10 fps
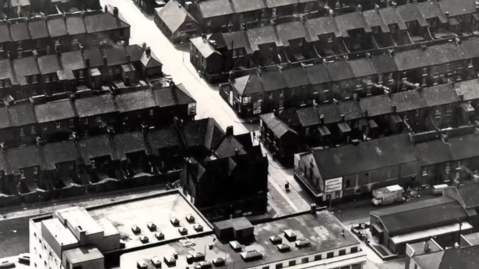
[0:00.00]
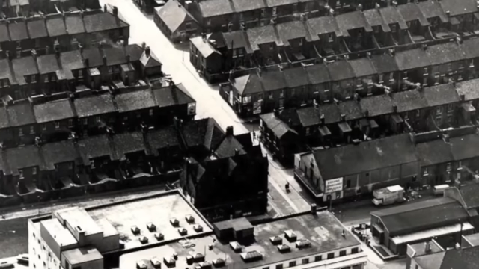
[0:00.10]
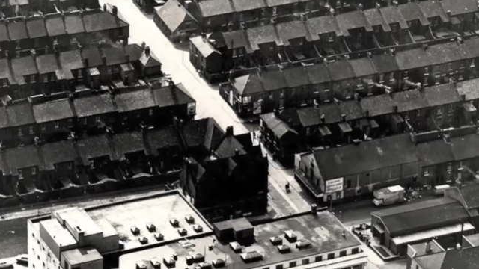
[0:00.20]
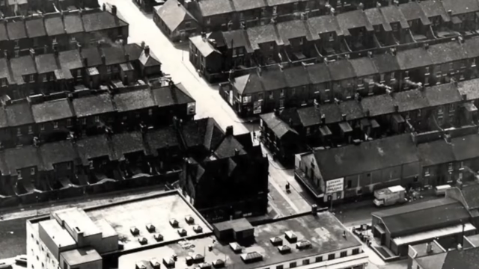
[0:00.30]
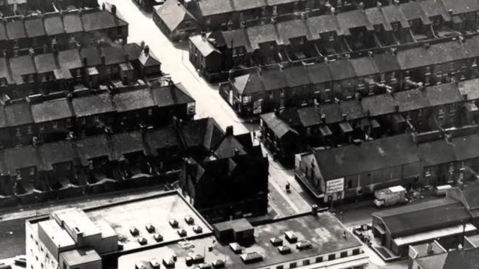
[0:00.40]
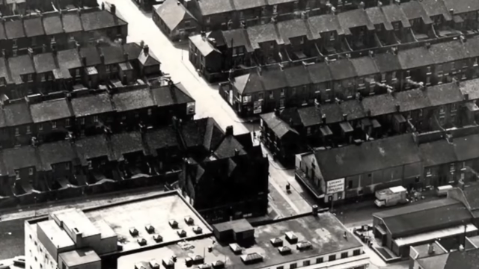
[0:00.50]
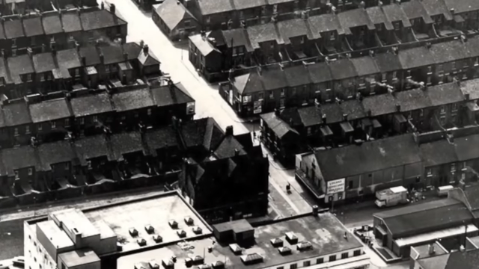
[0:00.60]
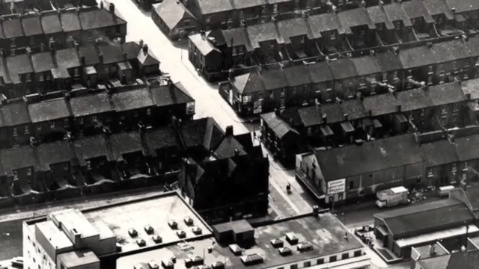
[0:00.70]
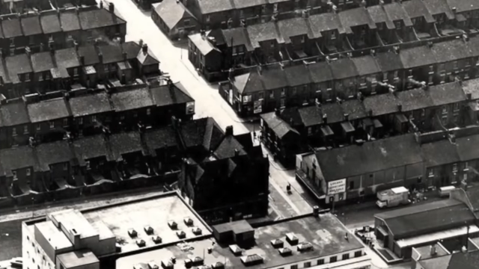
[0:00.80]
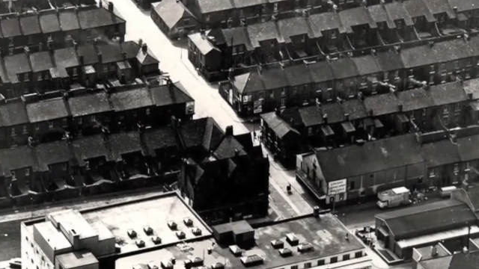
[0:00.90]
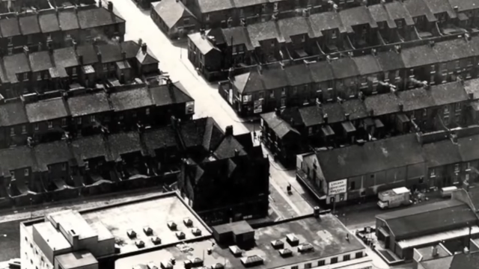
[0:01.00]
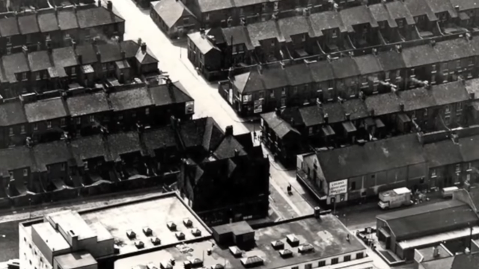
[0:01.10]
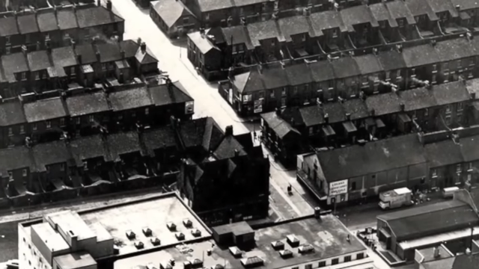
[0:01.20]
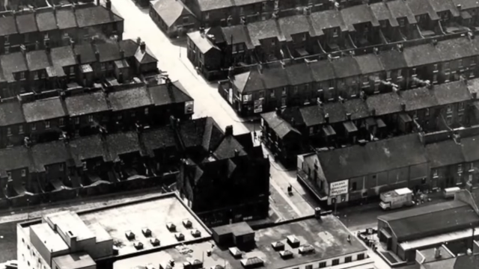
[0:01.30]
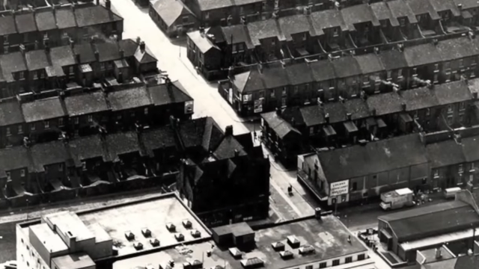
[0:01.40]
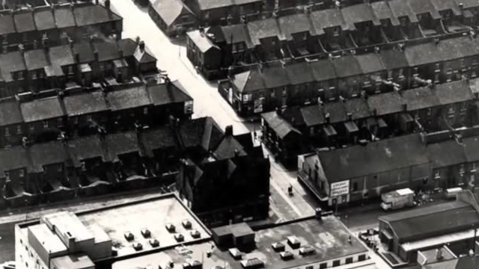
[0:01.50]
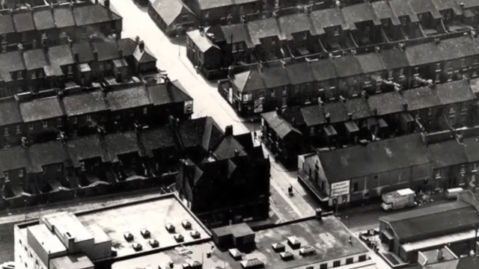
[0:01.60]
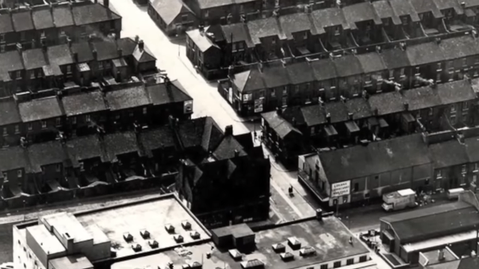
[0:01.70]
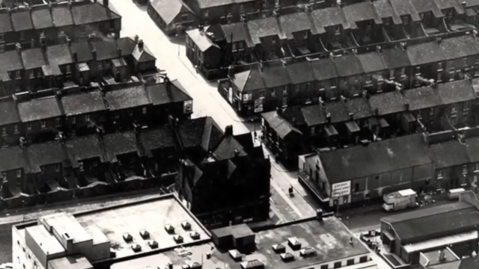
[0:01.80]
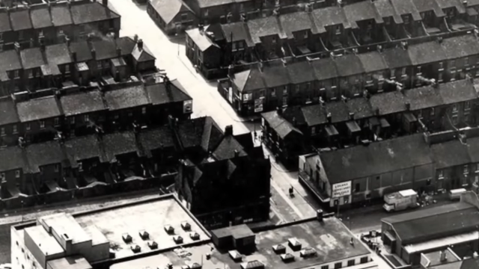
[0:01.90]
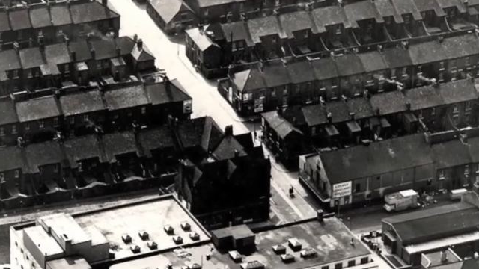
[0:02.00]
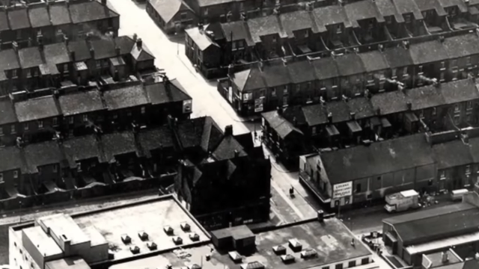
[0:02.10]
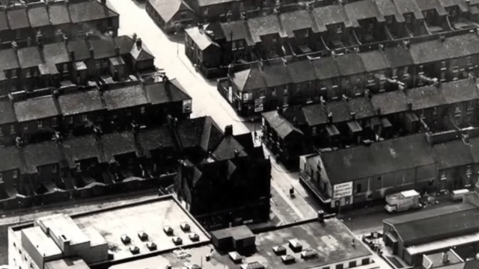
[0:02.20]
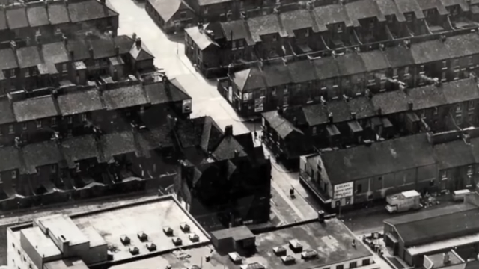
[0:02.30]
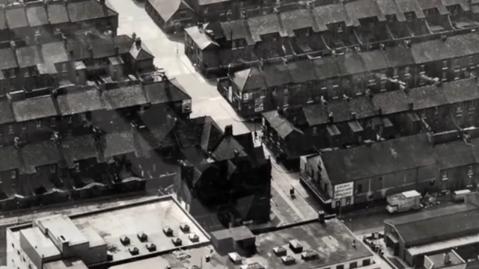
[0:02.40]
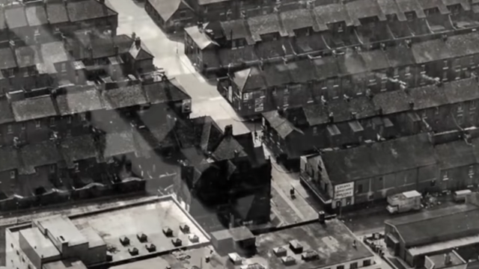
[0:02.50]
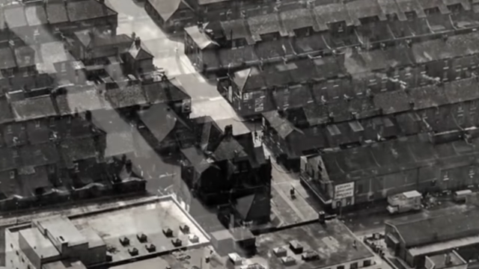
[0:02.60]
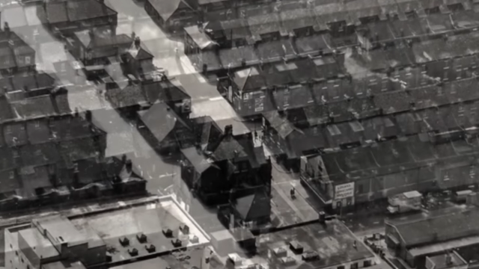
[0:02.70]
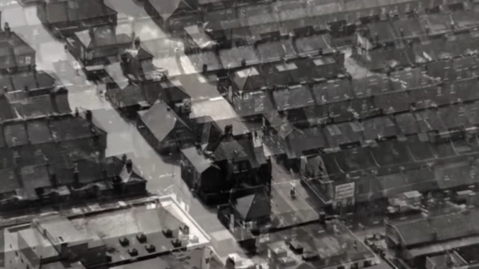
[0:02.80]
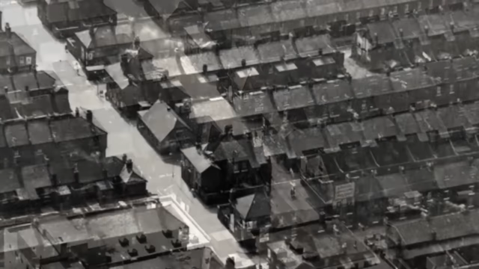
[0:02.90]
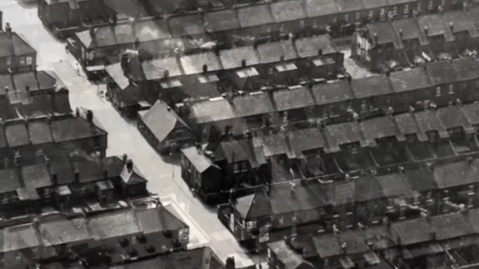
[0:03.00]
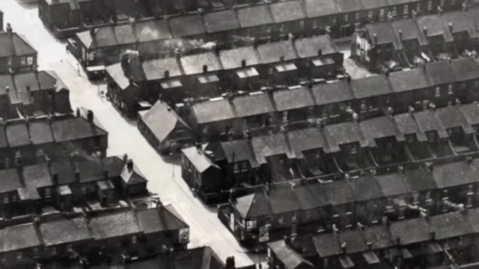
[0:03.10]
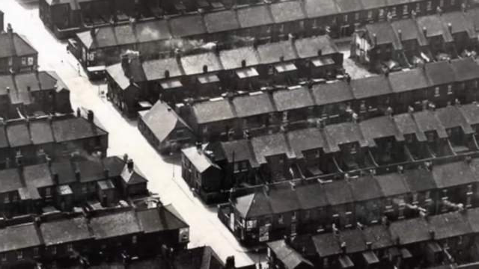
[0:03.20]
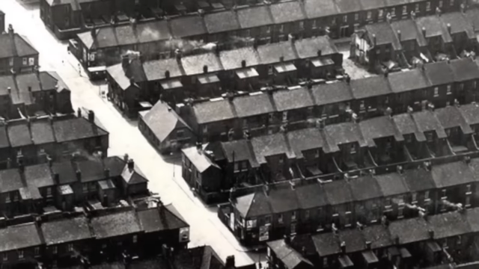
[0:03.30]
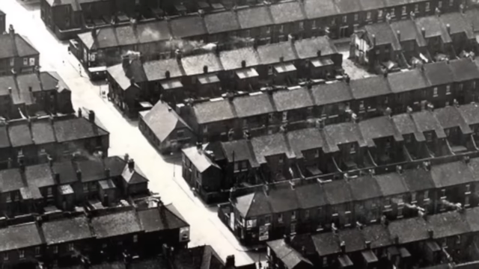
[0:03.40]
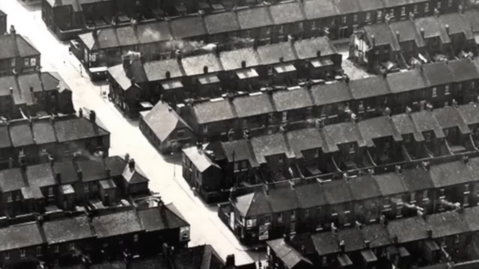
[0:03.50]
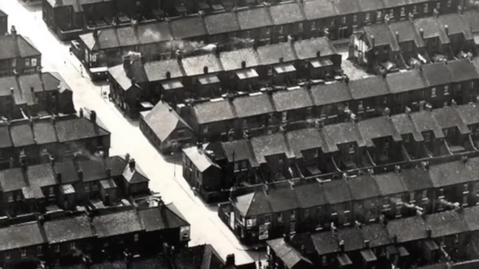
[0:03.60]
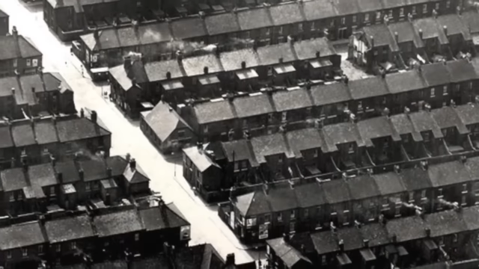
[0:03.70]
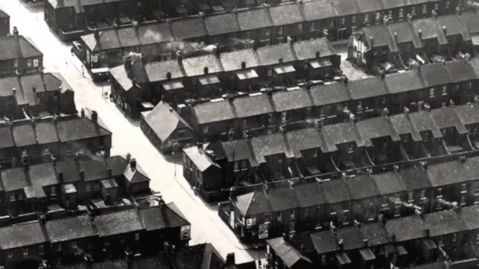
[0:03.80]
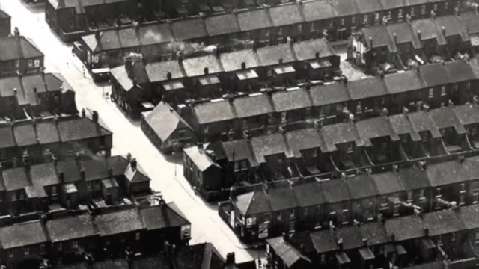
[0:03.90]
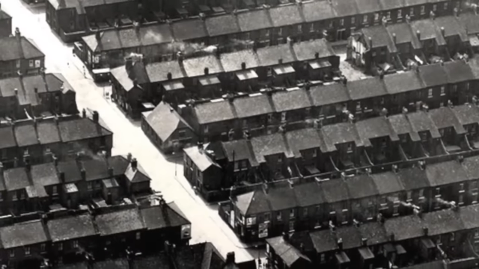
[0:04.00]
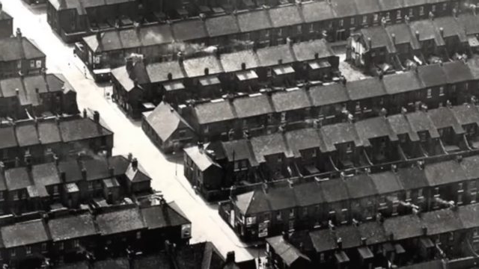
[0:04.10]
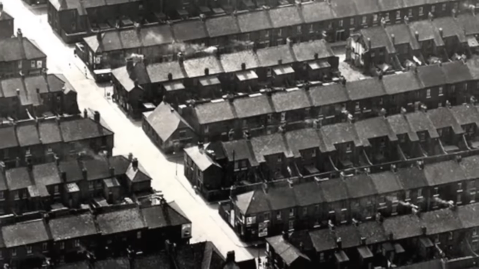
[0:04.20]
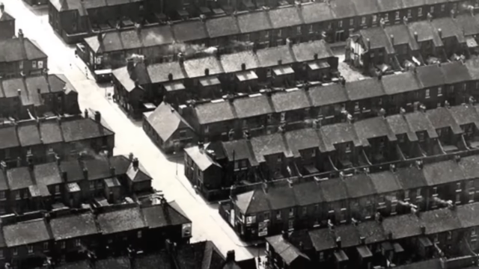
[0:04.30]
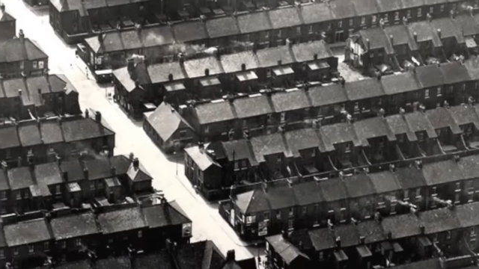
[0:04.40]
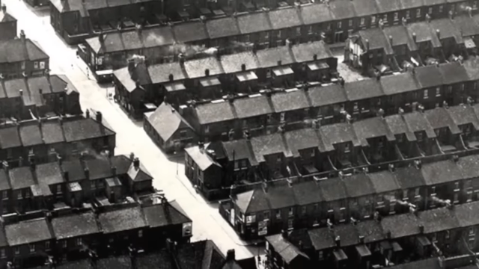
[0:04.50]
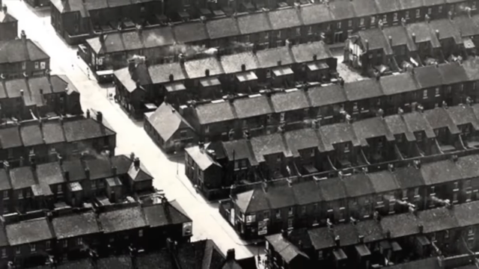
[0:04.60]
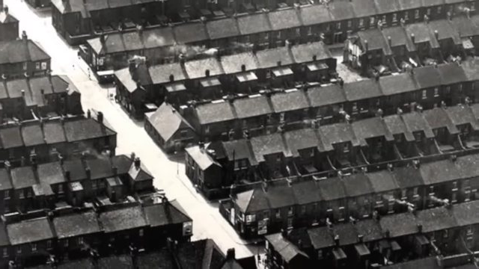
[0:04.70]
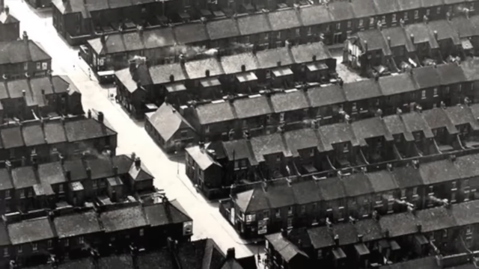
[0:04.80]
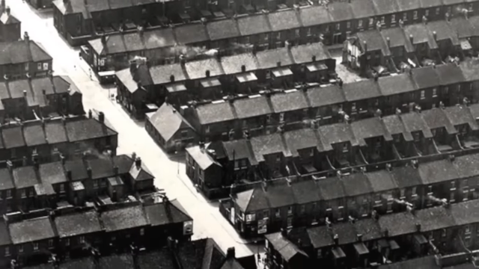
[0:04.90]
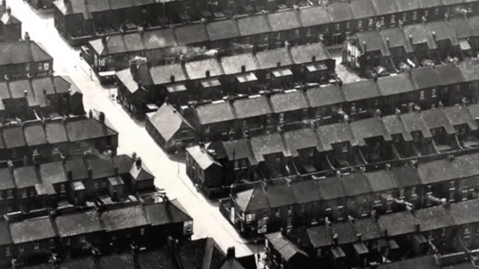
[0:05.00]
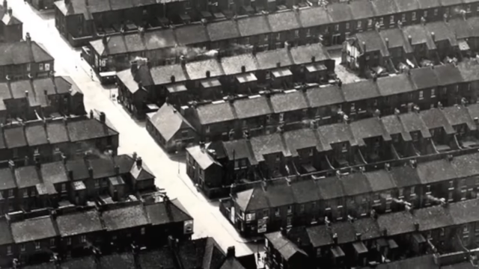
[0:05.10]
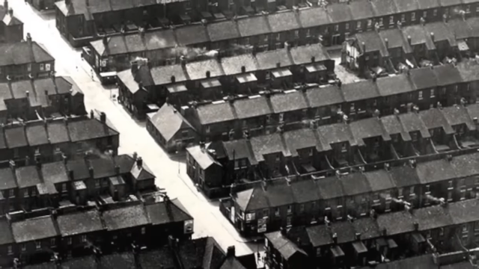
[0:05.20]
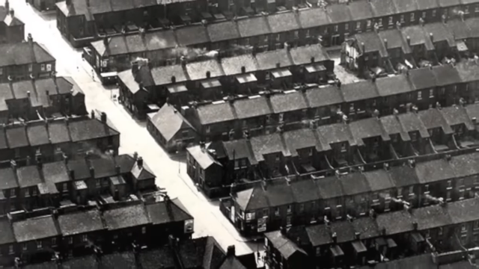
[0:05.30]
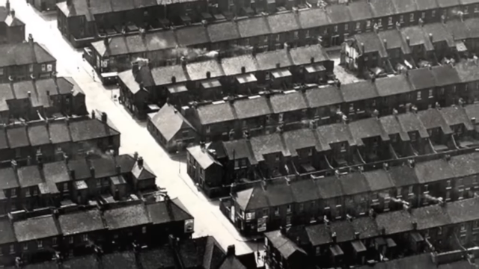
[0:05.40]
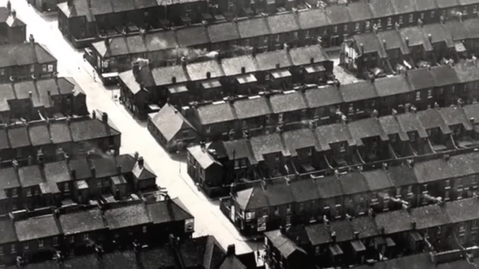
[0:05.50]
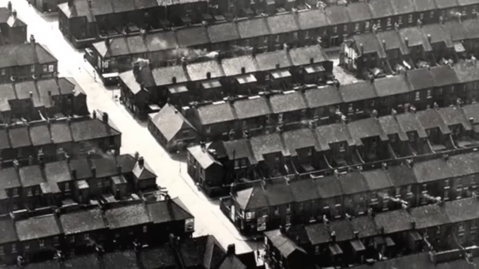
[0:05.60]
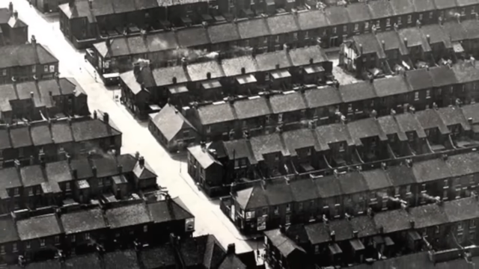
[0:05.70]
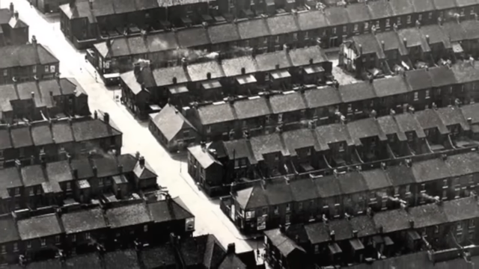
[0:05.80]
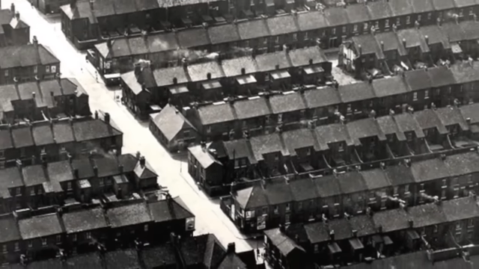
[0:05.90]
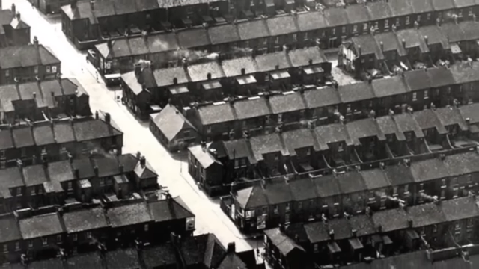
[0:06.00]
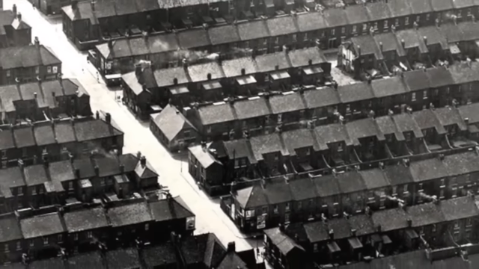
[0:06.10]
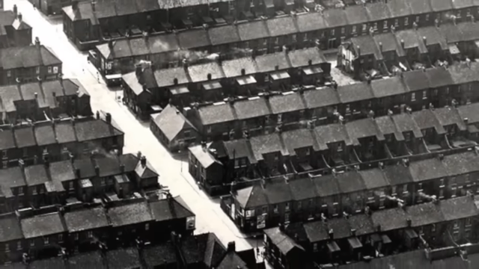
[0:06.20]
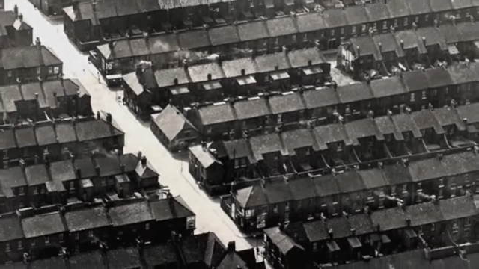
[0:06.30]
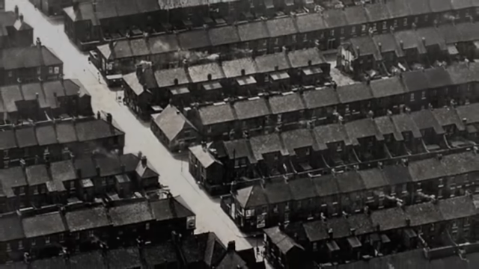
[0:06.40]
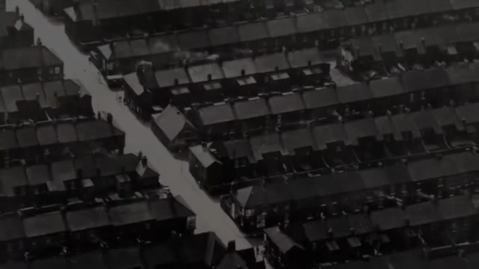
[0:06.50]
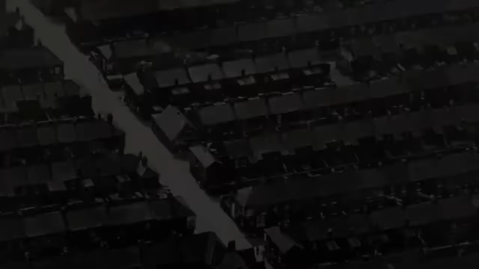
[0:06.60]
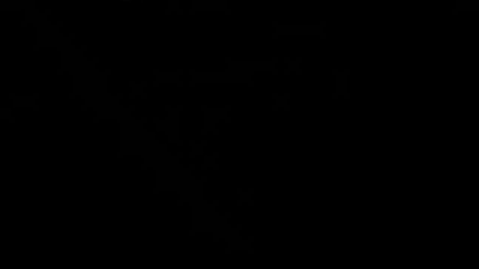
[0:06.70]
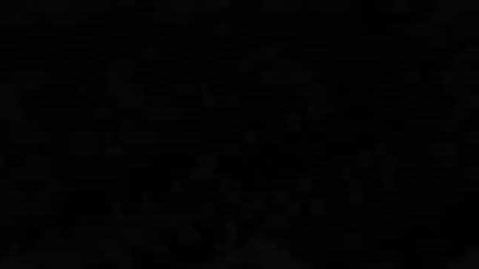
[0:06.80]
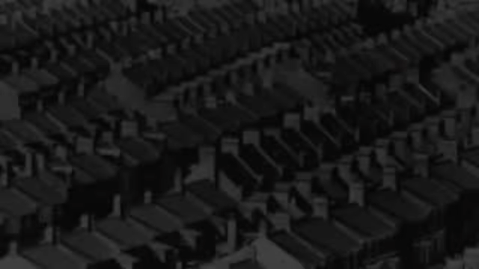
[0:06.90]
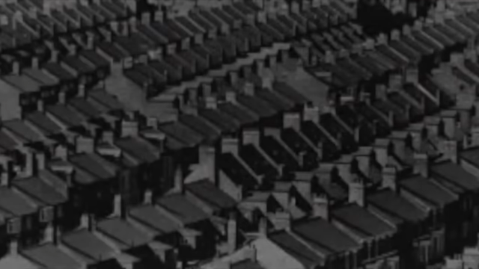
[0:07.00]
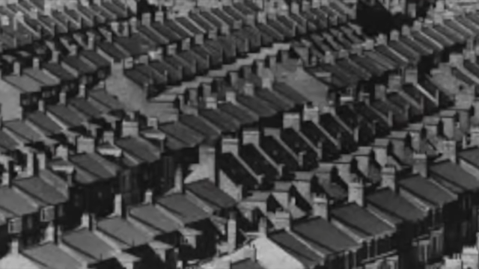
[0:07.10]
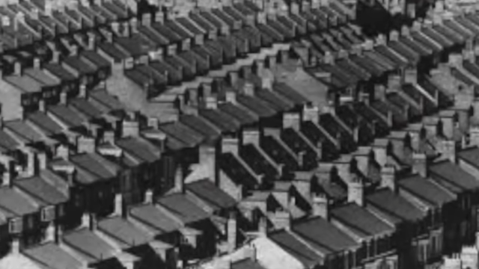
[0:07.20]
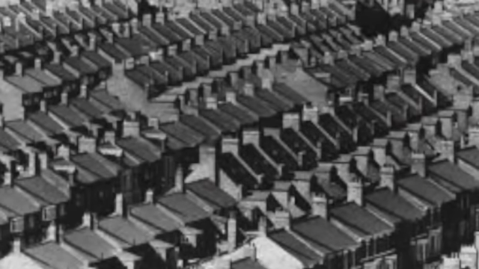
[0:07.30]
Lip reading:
(no speaker visible)